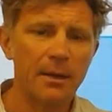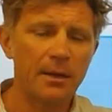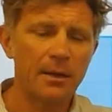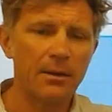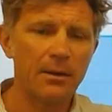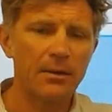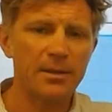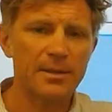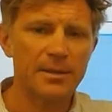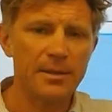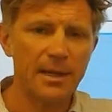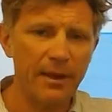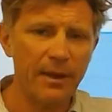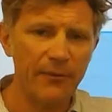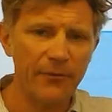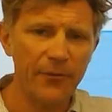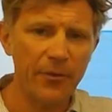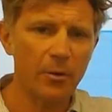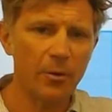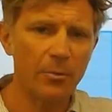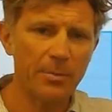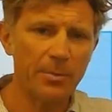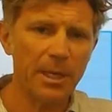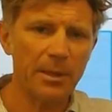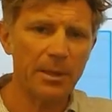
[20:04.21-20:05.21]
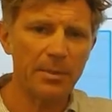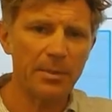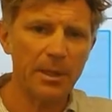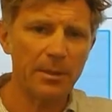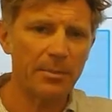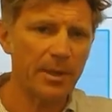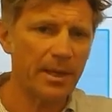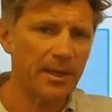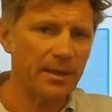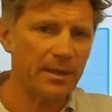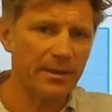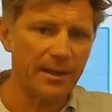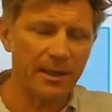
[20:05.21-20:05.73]
You know, if you're
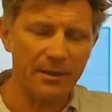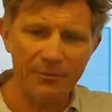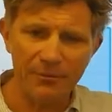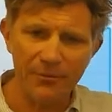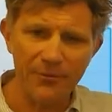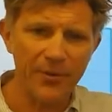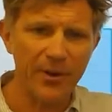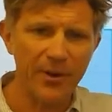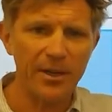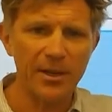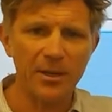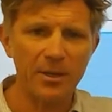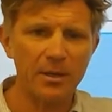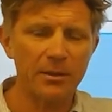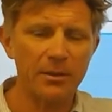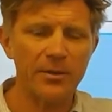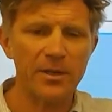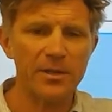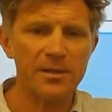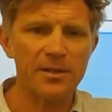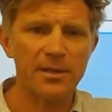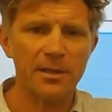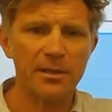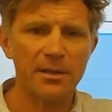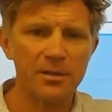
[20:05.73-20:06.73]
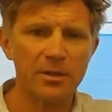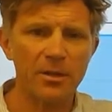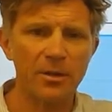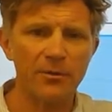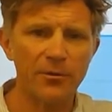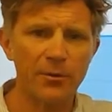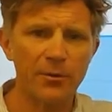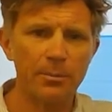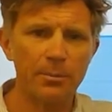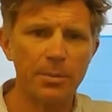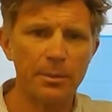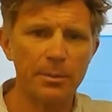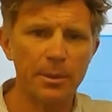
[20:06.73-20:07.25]
BBB, then find a university that's good
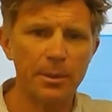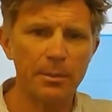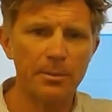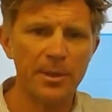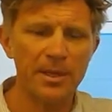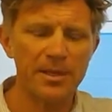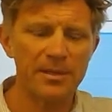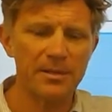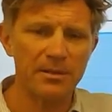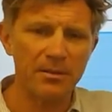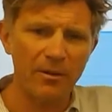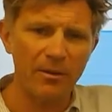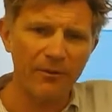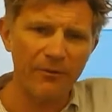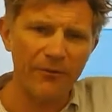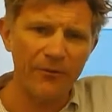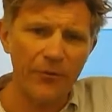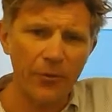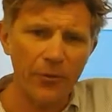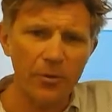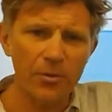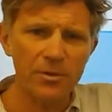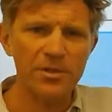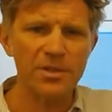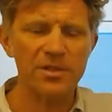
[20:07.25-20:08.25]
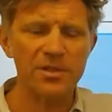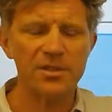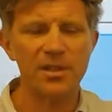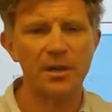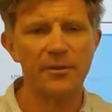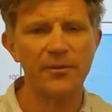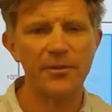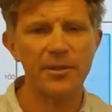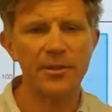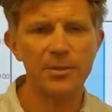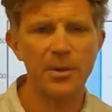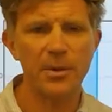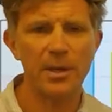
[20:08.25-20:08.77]
for BBBs. Don't force
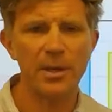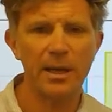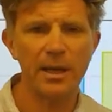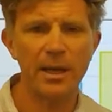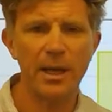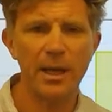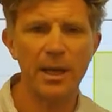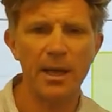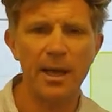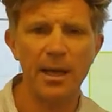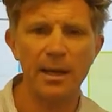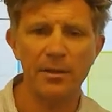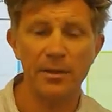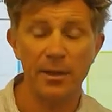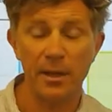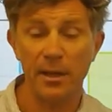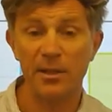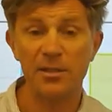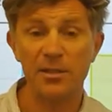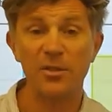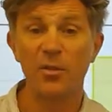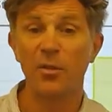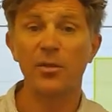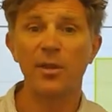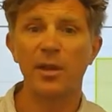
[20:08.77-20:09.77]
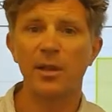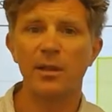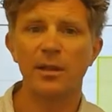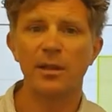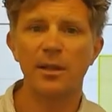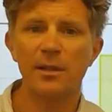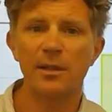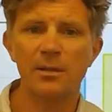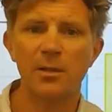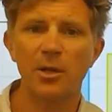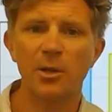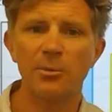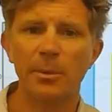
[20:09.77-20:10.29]
yourself into an AAA thing because you think
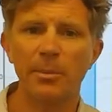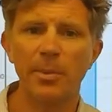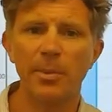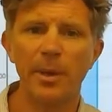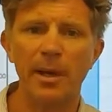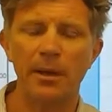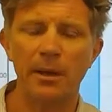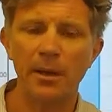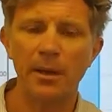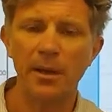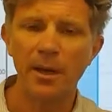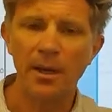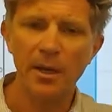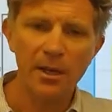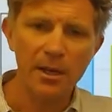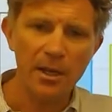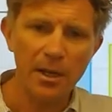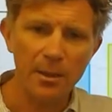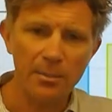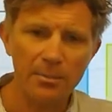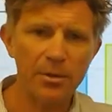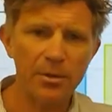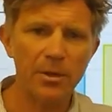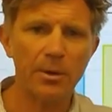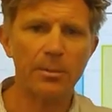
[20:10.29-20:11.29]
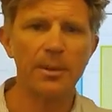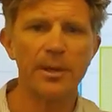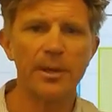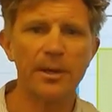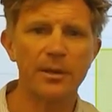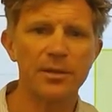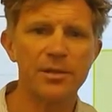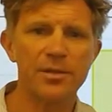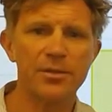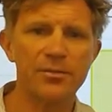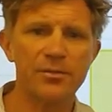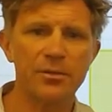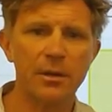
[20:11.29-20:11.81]
that's going to be better. You're probably
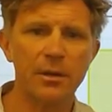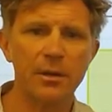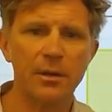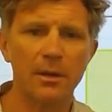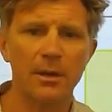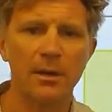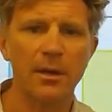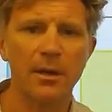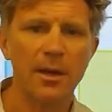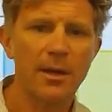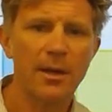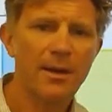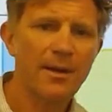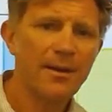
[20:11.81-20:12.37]
going to struggle.